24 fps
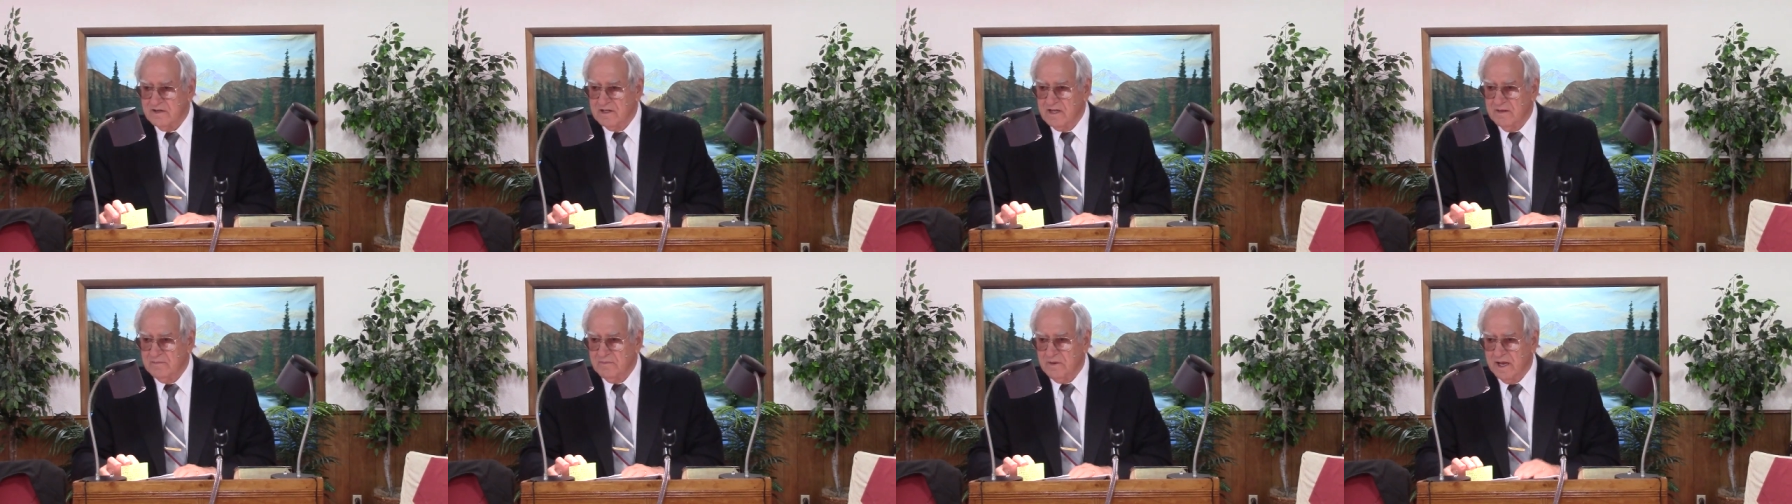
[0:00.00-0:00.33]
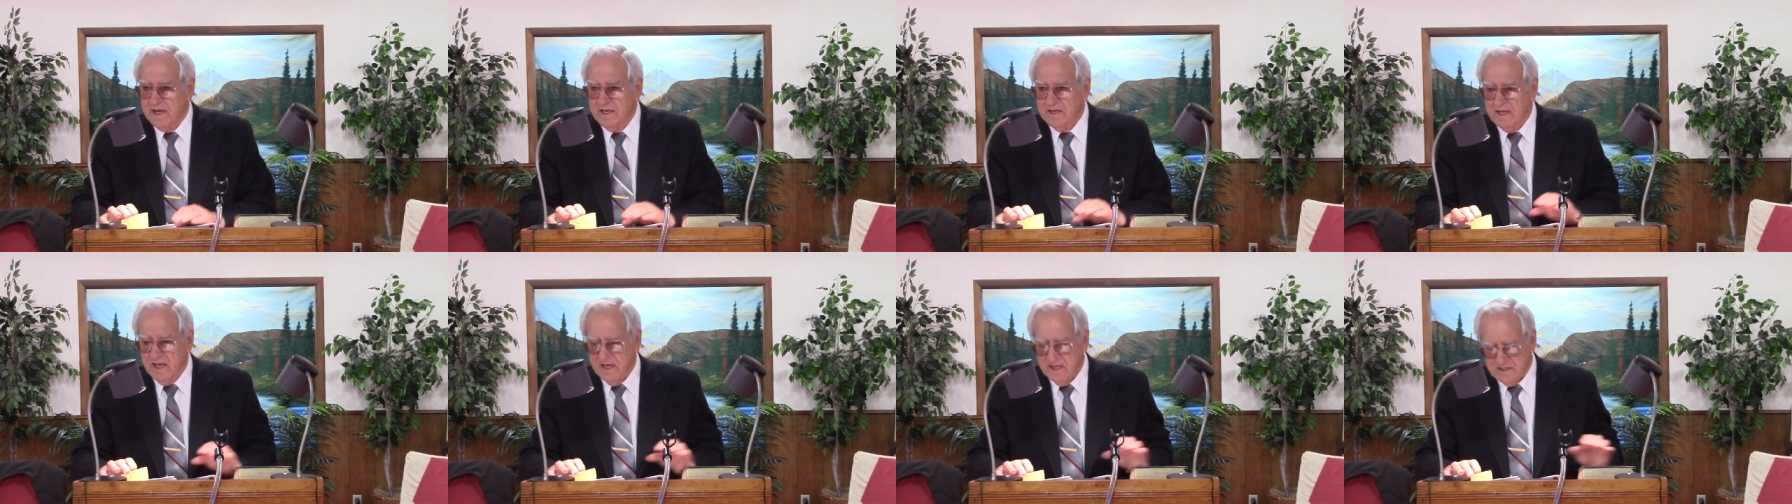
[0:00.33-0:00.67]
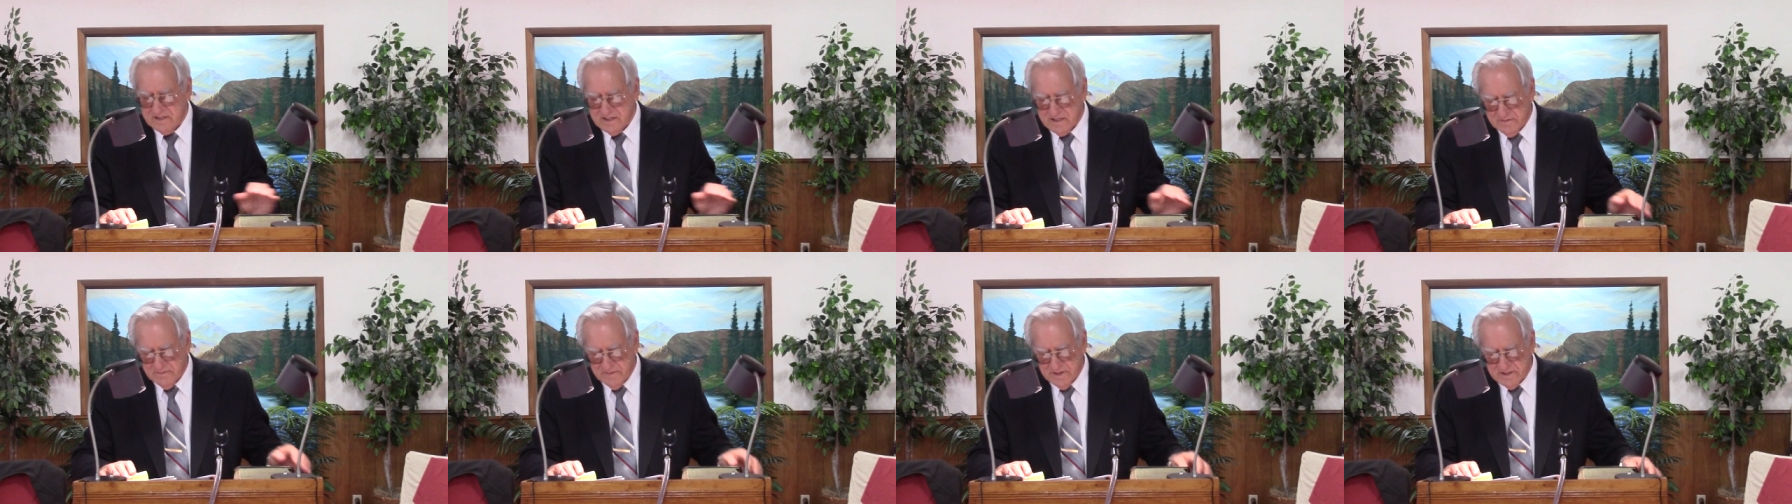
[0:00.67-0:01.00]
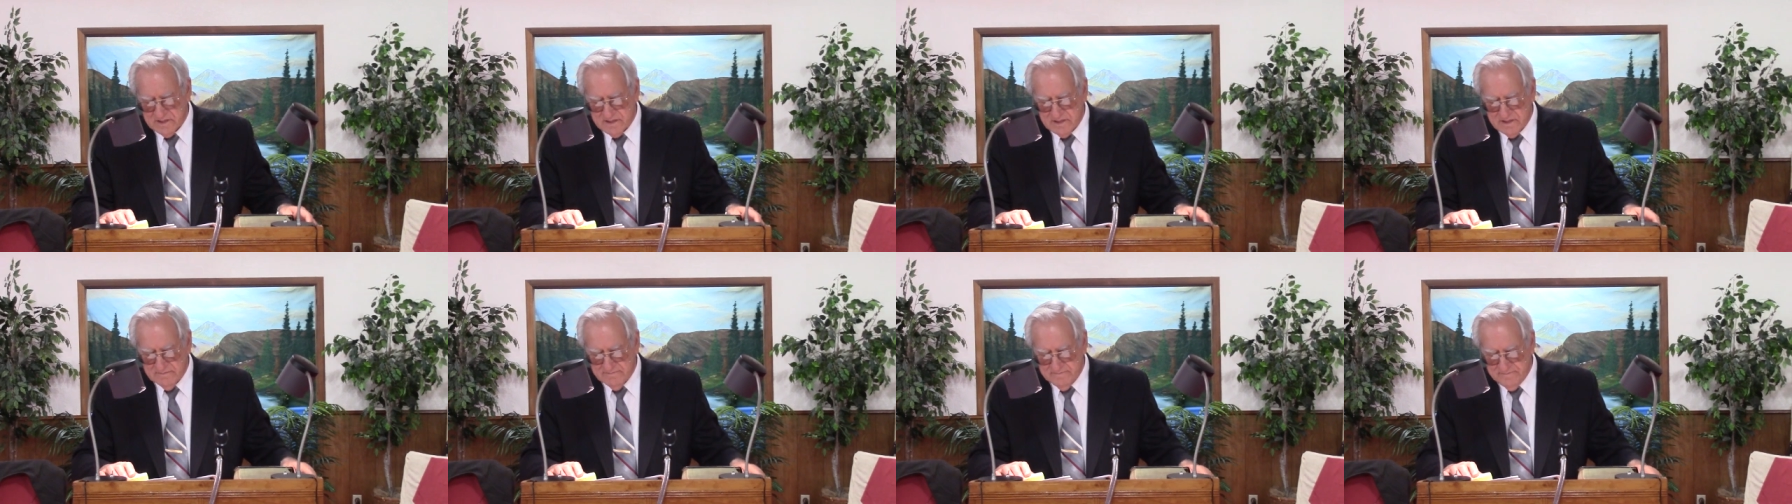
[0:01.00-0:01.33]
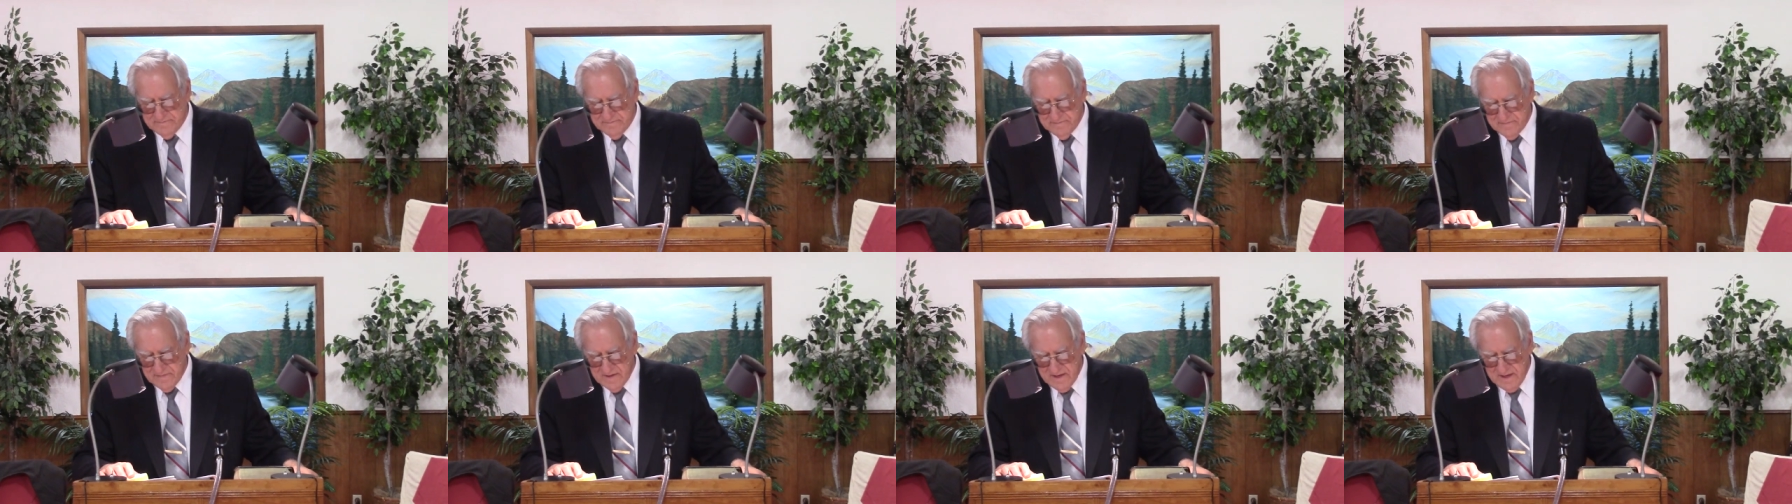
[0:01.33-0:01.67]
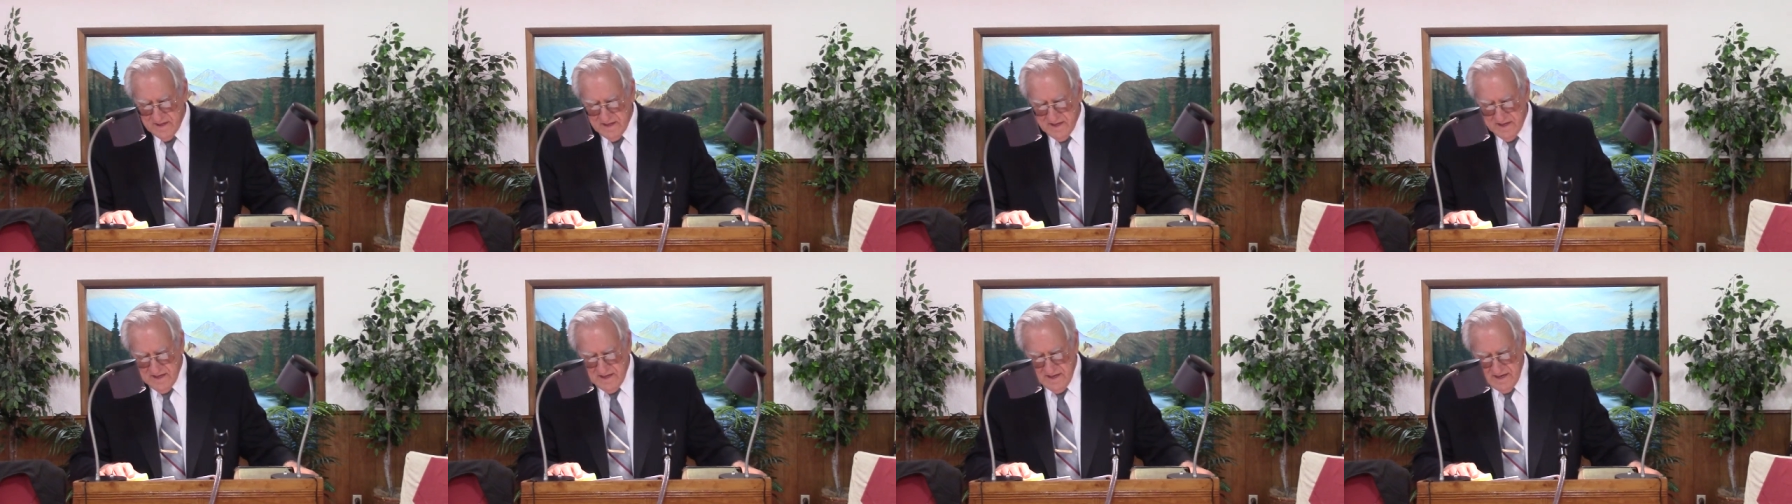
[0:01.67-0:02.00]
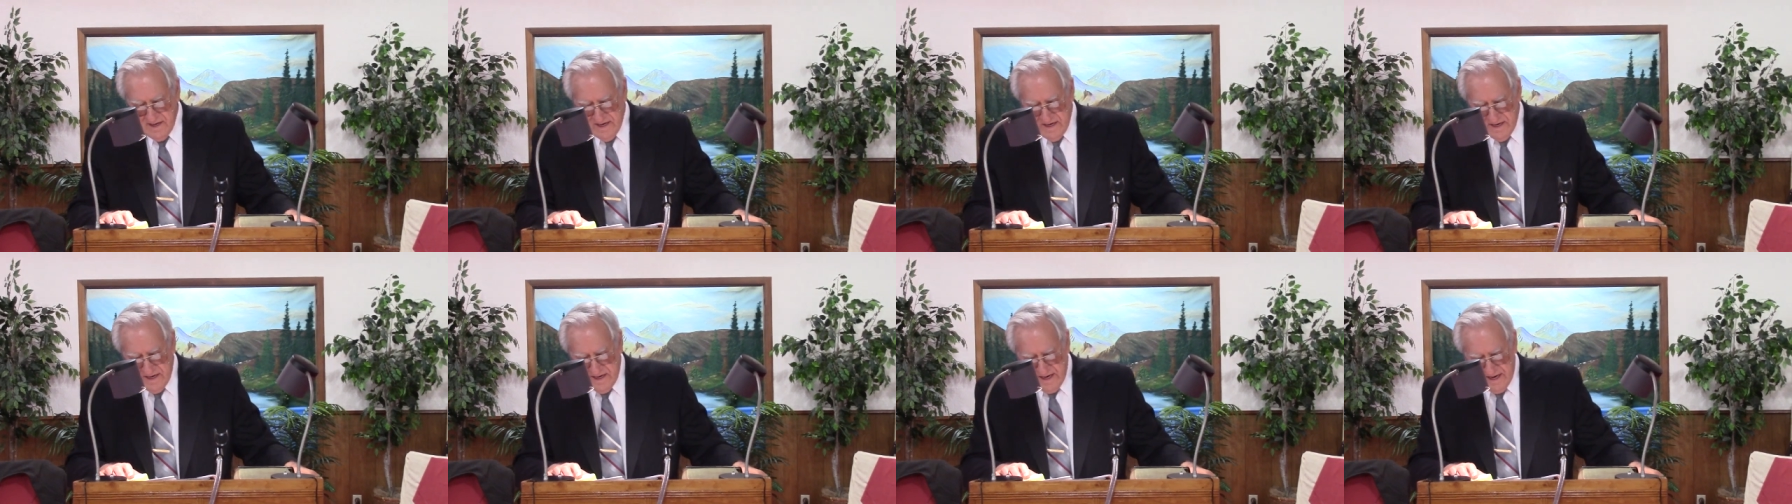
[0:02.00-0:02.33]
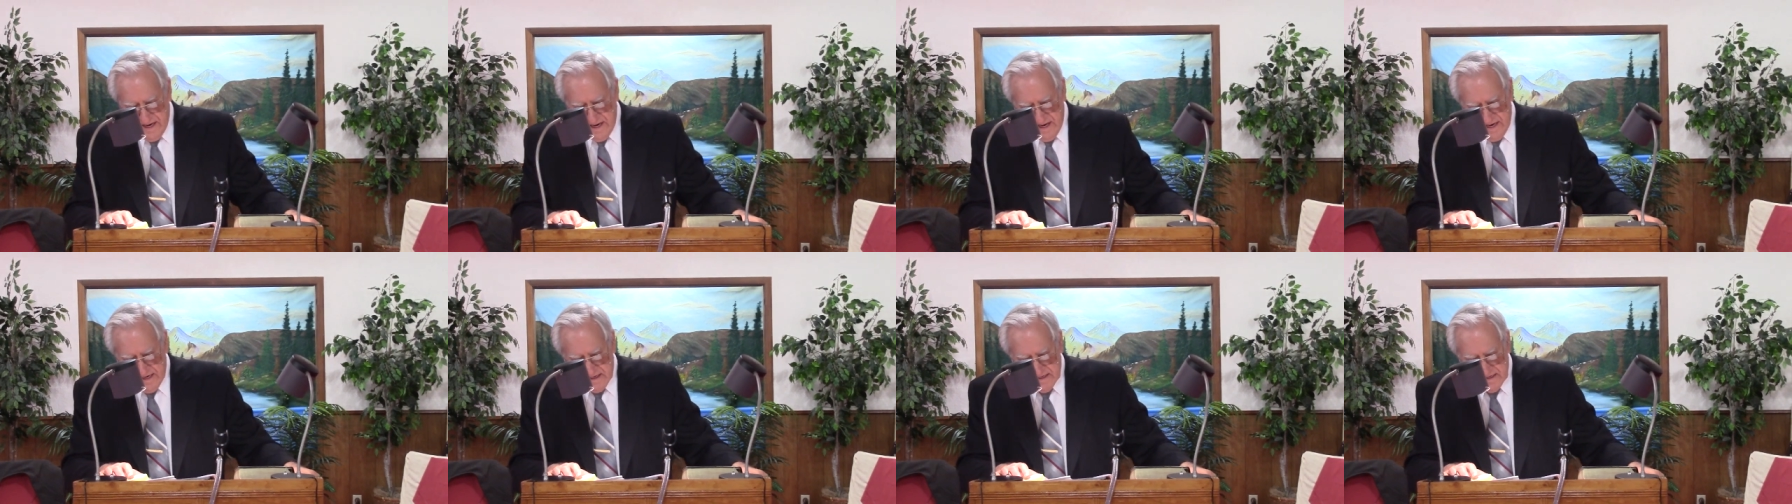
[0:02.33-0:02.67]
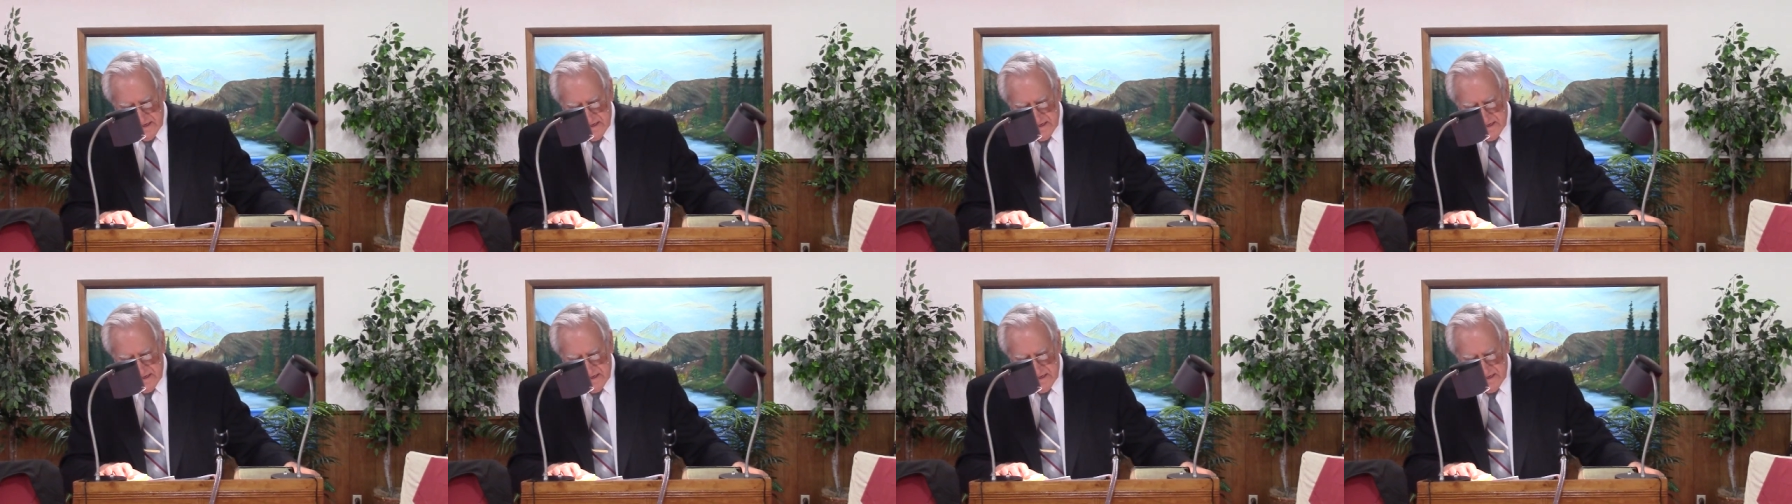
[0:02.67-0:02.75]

They played the instruments and,